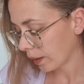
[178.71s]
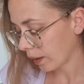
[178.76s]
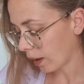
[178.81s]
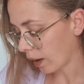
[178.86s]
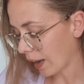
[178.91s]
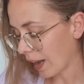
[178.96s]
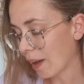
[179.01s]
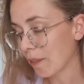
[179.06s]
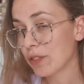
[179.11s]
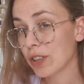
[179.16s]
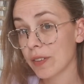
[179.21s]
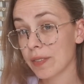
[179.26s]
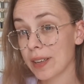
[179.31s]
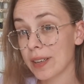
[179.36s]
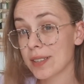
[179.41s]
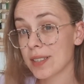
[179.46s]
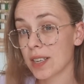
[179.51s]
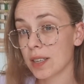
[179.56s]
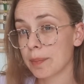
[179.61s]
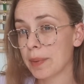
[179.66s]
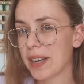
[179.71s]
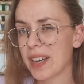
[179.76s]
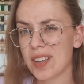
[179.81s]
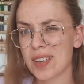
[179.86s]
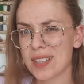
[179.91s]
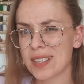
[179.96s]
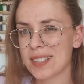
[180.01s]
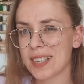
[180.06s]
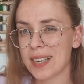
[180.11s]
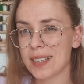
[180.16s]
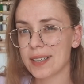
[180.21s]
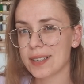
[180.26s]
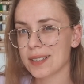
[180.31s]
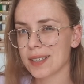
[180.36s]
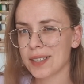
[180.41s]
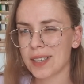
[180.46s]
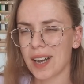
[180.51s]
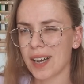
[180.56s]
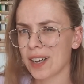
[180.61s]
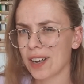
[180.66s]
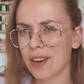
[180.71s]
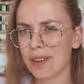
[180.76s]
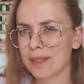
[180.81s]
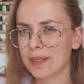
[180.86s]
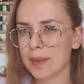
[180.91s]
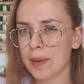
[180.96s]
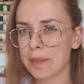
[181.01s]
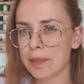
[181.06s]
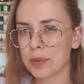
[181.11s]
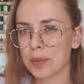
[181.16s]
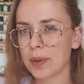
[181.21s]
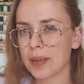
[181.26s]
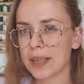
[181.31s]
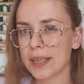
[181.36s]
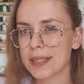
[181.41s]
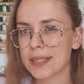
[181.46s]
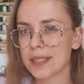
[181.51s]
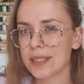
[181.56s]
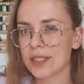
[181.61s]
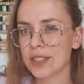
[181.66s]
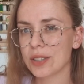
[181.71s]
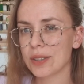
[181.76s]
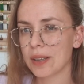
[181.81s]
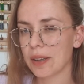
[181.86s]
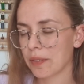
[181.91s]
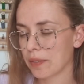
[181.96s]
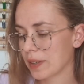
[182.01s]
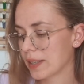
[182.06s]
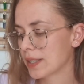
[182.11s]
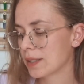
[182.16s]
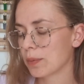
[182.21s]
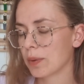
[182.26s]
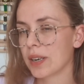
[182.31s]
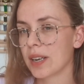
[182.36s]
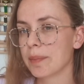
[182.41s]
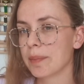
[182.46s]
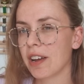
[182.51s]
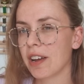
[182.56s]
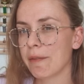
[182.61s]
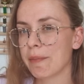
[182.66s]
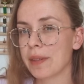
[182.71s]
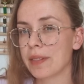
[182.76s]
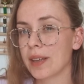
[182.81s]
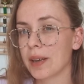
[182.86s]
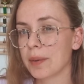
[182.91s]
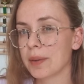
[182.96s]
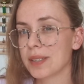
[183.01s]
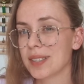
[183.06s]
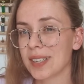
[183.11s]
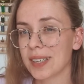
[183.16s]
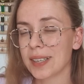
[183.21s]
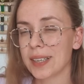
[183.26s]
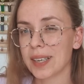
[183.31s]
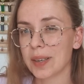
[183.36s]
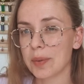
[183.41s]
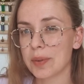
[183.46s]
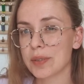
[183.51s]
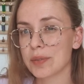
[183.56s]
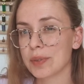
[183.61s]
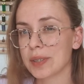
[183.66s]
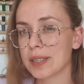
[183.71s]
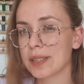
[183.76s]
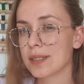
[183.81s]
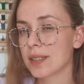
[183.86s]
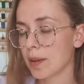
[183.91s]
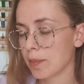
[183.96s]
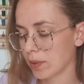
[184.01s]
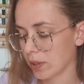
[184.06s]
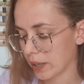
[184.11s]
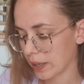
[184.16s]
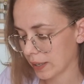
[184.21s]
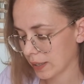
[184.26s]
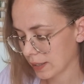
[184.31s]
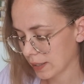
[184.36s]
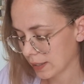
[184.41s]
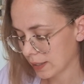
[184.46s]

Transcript: I have done that on some of my other Zadies. I can't remember why I didn't do that on this one. It been that I was thinking it was really summery.